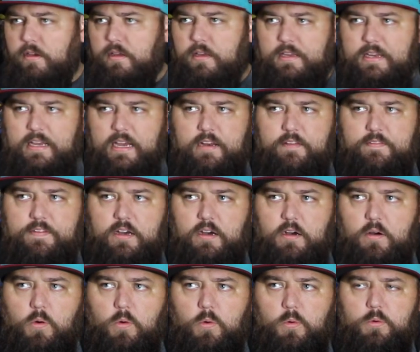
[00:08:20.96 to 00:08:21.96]
Kind of a
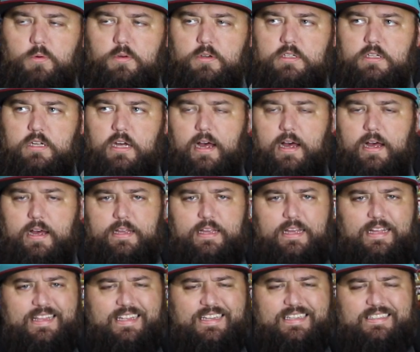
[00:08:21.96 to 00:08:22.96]
old,
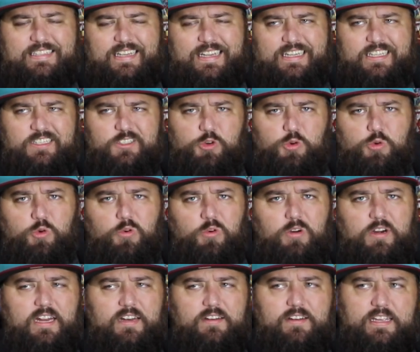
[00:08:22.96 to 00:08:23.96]
I think it's like
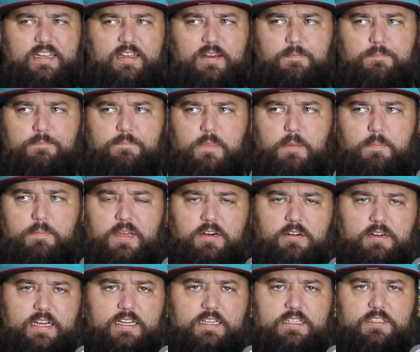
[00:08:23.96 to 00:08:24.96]
kind of like a
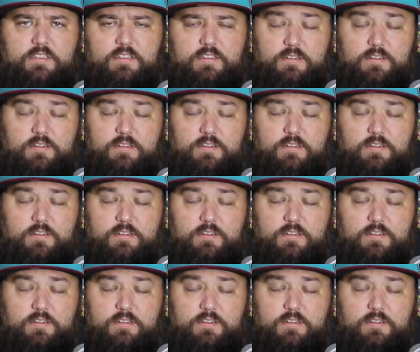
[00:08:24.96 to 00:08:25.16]
middle-aged,